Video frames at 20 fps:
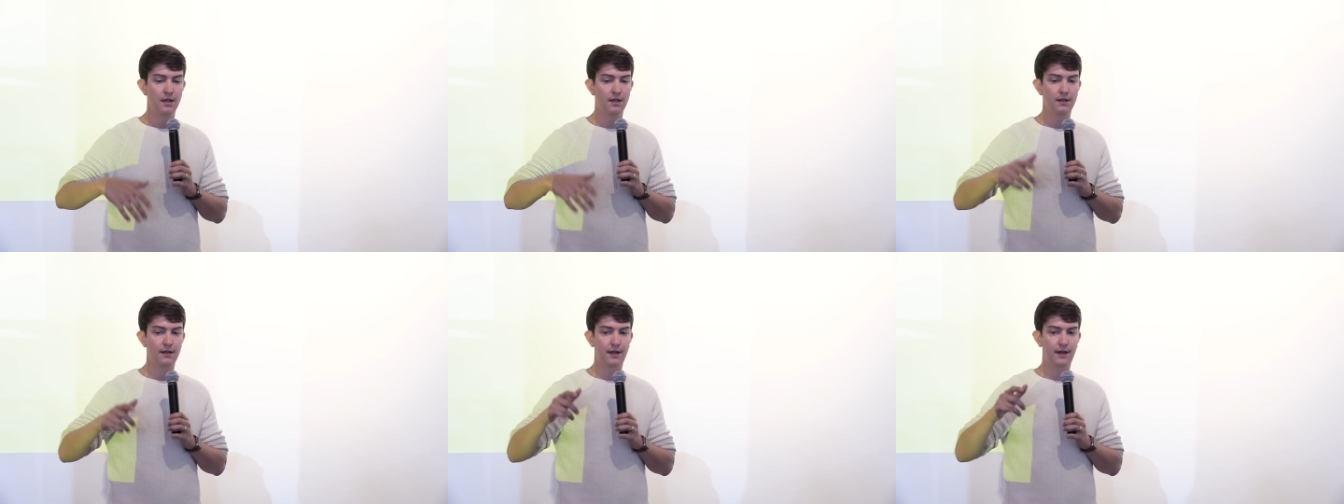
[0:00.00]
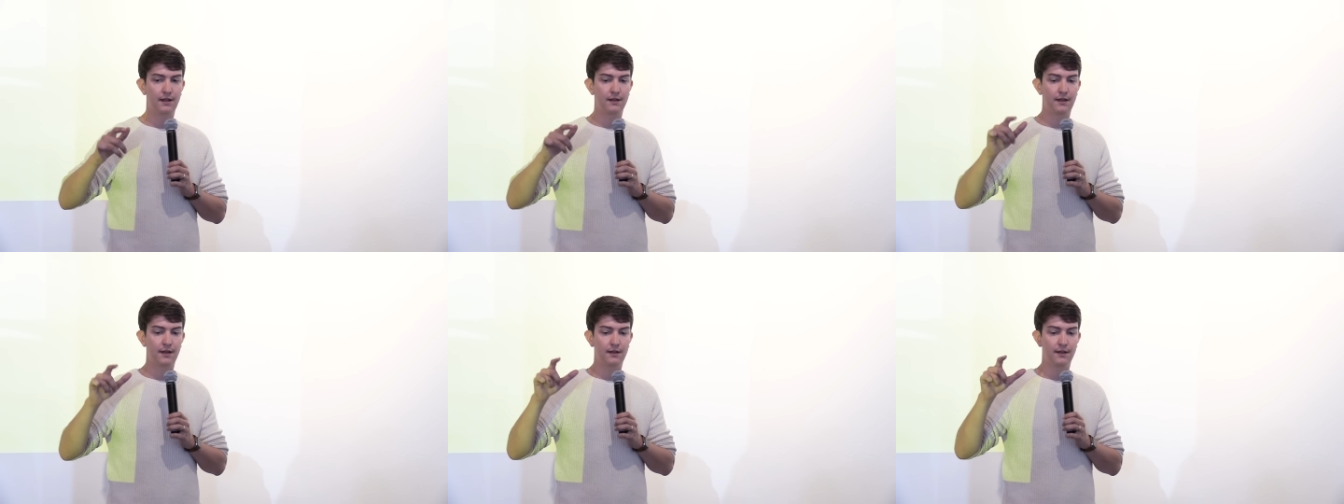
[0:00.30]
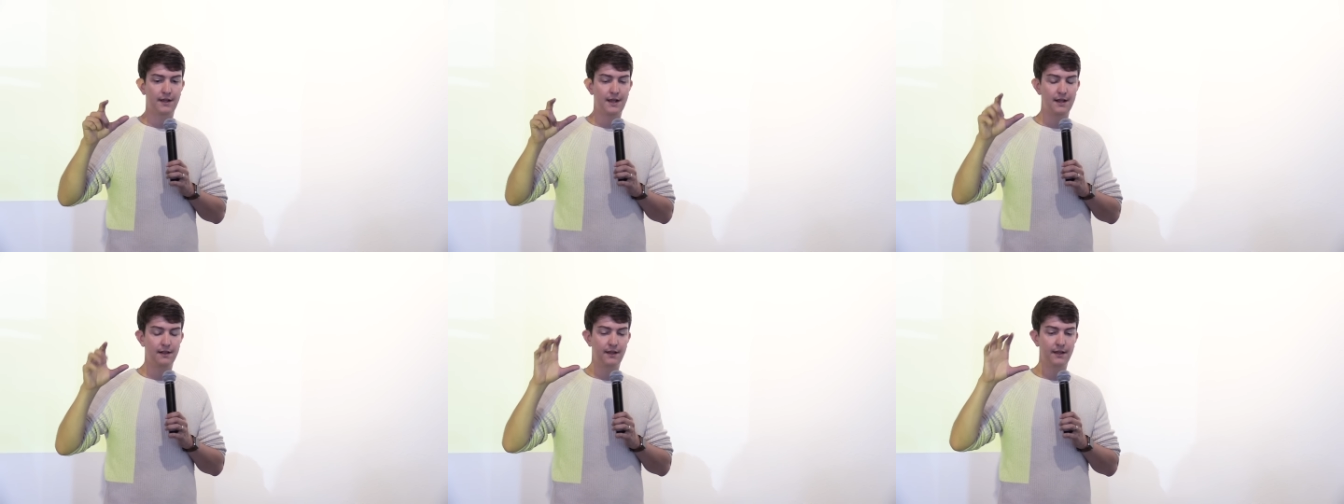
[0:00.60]
like
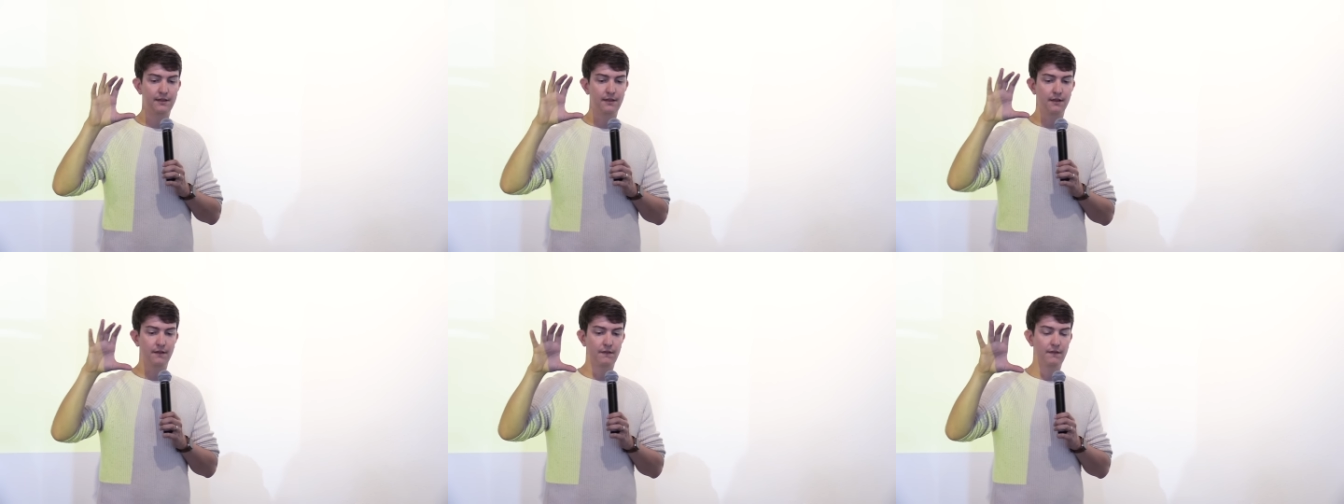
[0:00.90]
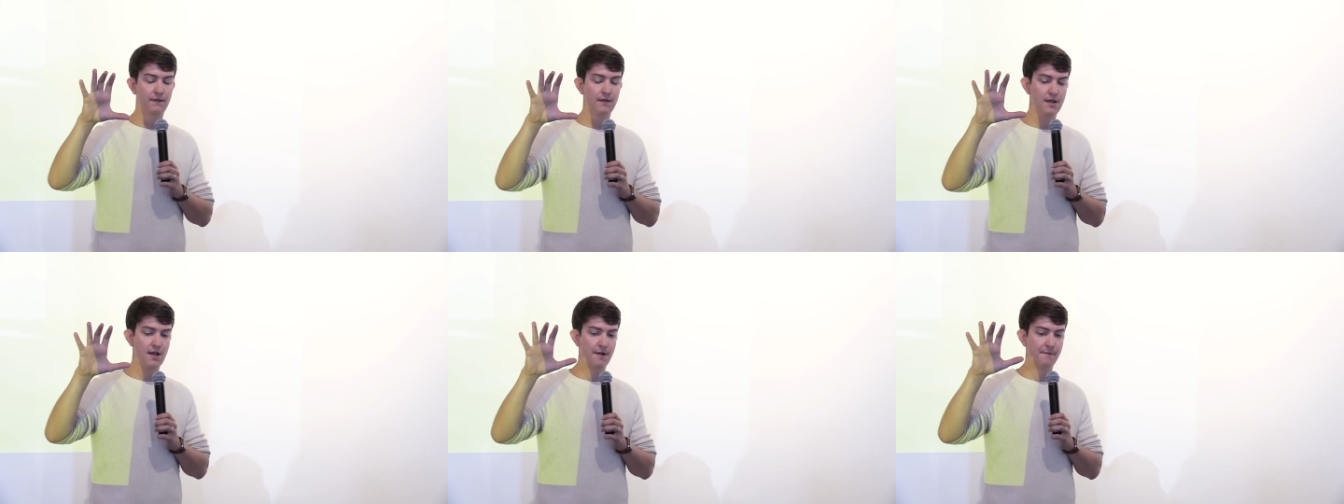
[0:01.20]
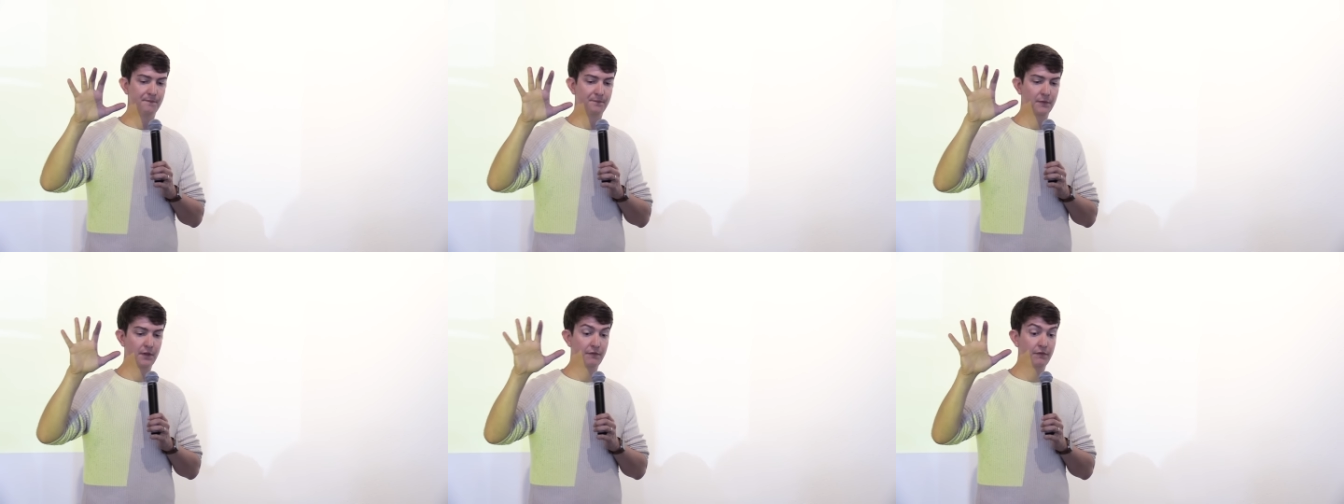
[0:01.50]
I like this
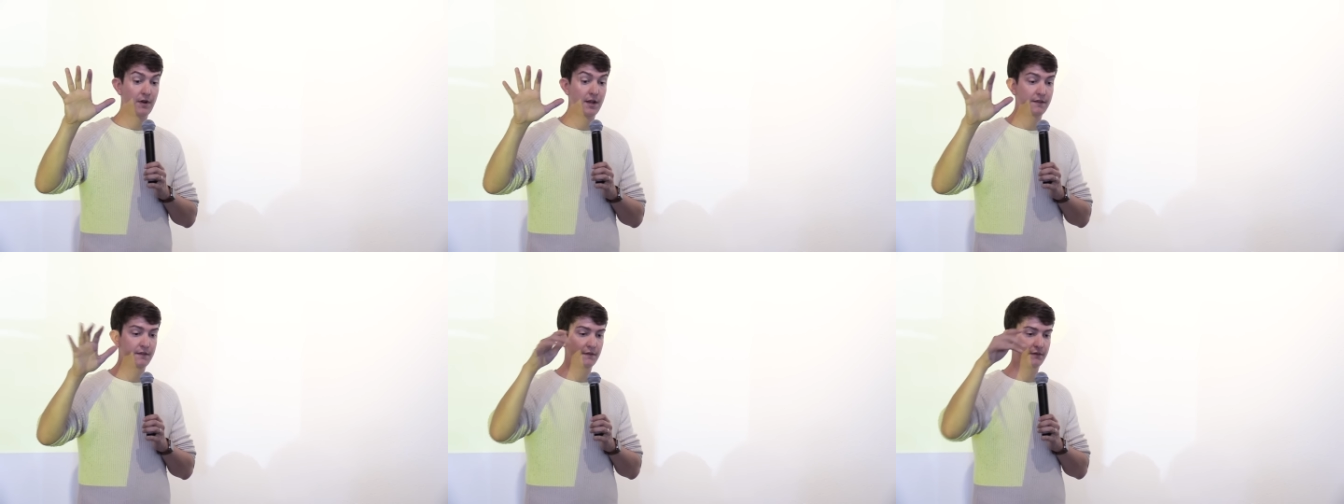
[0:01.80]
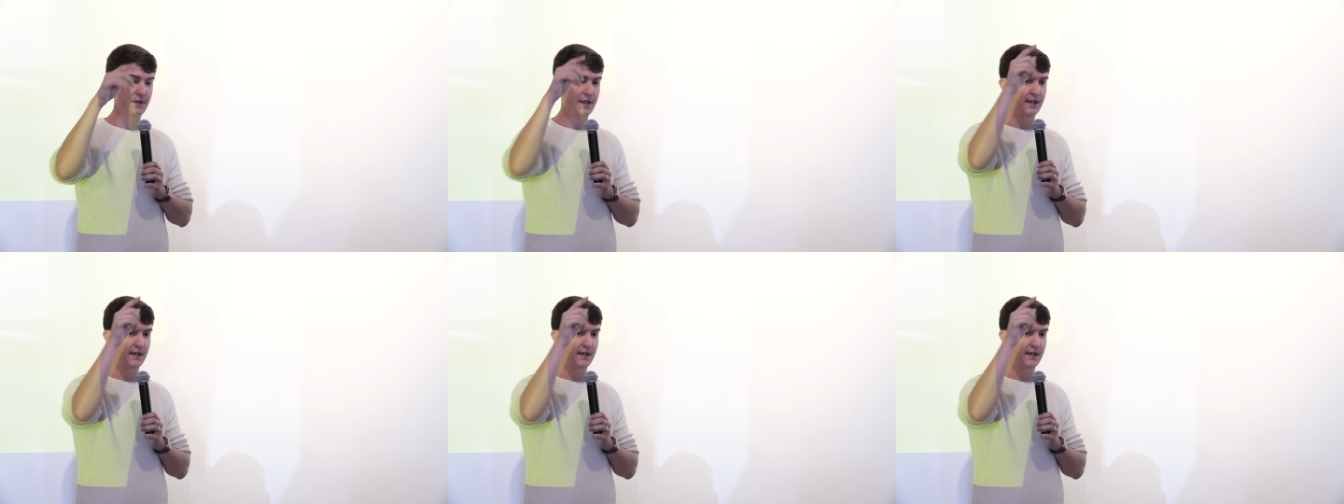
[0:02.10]
phrase of